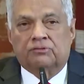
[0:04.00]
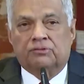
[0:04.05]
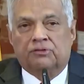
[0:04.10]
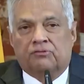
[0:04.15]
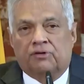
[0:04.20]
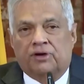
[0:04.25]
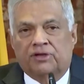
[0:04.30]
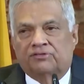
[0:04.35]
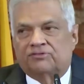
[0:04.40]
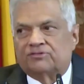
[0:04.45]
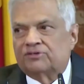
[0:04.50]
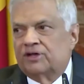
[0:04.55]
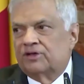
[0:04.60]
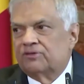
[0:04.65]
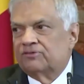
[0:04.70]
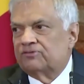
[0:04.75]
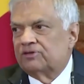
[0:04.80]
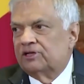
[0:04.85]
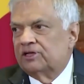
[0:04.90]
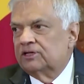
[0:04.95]
the Vice
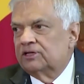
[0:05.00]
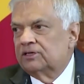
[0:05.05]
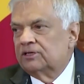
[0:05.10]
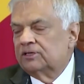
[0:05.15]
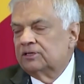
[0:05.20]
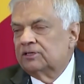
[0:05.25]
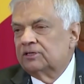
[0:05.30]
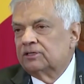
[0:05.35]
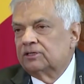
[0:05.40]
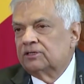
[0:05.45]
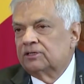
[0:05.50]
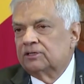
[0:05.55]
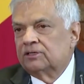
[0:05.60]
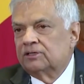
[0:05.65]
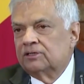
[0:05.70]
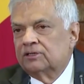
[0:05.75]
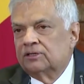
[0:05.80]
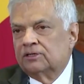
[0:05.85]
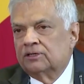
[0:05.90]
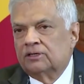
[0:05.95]
Chancellor,
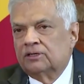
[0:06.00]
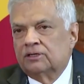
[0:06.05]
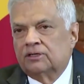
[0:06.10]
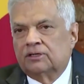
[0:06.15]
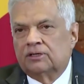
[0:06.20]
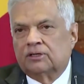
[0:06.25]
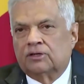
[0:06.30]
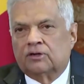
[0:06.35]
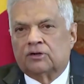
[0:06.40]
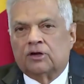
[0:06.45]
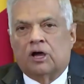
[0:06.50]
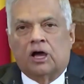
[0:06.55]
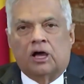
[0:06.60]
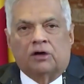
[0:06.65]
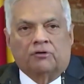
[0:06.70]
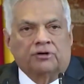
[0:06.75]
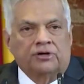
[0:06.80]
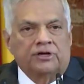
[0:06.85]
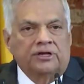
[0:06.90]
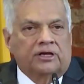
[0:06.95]
Dr.
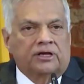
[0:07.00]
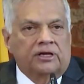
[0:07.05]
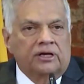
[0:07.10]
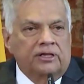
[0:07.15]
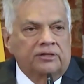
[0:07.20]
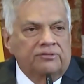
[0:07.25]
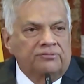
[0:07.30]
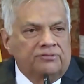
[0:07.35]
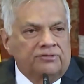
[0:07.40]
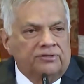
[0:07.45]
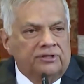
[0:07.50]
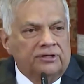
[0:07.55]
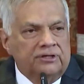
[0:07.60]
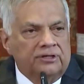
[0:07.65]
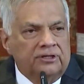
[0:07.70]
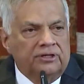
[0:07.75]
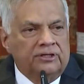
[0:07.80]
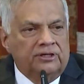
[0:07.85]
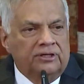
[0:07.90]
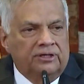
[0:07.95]
Howard Nicholas,
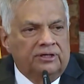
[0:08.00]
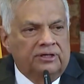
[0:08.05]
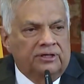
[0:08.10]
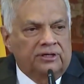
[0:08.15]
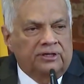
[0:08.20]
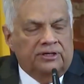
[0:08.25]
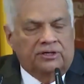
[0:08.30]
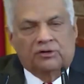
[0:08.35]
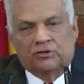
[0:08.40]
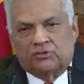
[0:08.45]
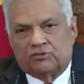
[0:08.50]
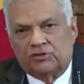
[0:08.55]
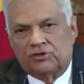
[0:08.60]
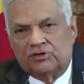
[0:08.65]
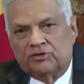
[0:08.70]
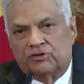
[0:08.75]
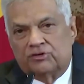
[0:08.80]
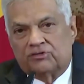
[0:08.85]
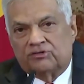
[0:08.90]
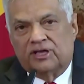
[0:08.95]

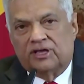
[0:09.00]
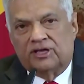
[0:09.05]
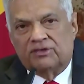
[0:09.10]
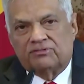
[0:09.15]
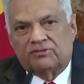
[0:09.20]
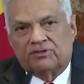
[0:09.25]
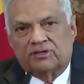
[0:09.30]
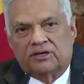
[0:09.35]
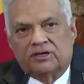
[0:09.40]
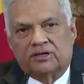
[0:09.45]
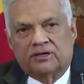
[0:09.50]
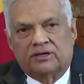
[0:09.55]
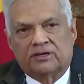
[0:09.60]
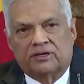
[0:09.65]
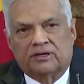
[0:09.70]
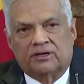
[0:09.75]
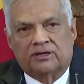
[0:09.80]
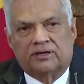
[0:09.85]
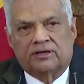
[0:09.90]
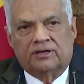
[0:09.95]
distinguished guests
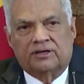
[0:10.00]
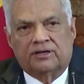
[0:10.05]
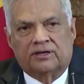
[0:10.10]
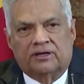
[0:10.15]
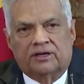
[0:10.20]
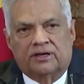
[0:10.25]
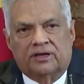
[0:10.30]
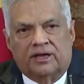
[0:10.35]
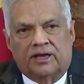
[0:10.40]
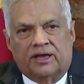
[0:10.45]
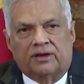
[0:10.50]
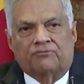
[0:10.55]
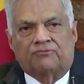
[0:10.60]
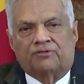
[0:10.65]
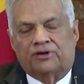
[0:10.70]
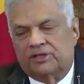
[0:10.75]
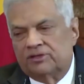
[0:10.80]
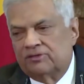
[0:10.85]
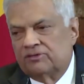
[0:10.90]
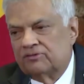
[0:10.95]
and
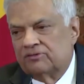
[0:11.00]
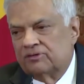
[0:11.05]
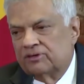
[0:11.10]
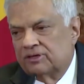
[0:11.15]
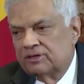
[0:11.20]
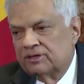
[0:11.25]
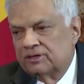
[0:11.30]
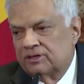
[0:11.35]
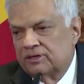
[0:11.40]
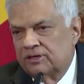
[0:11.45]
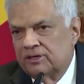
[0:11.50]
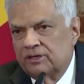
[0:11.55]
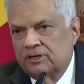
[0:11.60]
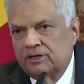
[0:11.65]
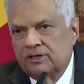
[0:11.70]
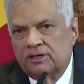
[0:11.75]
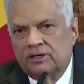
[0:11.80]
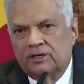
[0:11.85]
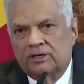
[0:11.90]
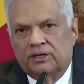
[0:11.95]
friends.
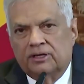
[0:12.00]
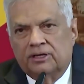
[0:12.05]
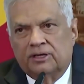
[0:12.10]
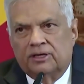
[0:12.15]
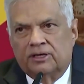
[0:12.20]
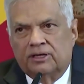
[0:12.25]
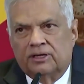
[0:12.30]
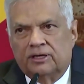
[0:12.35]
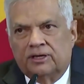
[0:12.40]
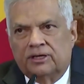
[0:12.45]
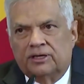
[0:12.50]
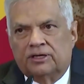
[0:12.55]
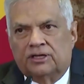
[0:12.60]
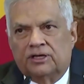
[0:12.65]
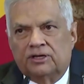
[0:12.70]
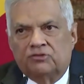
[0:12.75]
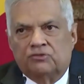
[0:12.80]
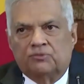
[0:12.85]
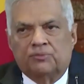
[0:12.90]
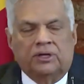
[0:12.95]
It
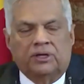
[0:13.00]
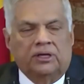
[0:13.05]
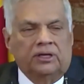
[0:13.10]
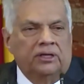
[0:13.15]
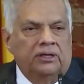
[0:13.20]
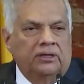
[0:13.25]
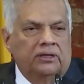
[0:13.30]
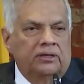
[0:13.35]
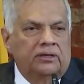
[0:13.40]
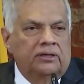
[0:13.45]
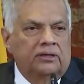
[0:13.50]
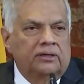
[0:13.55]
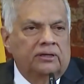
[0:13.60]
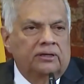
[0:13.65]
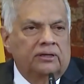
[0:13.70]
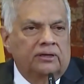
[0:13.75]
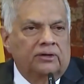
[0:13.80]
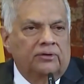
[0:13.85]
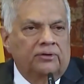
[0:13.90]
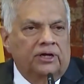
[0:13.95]
gives me
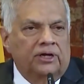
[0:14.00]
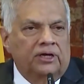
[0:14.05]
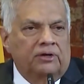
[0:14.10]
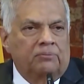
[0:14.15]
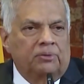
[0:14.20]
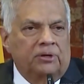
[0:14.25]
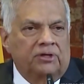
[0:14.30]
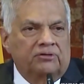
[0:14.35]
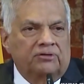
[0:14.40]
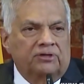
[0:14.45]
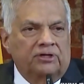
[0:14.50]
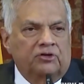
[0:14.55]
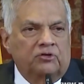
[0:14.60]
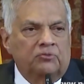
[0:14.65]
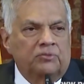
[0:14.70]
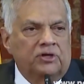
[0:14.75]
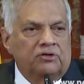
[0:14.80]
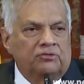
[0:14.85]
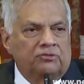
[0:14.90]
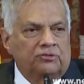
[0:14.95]
great pleasure to
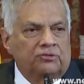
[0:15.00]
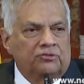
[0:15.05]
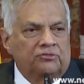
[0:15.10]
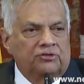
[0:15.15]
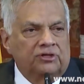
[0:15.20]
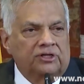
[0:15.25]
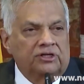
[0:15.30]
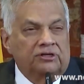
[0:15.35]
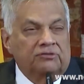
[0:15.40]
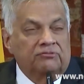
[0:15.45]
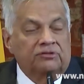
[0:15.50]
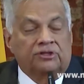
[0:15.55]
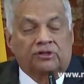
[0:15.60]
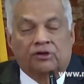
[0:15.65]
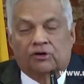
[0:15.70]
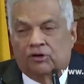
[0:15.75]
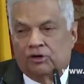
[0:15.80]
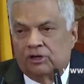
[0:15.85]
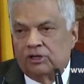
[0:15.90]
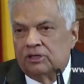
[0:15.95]
be associated with
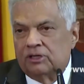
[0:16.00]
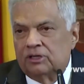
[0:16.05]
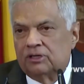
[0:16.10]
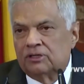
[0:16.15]
you all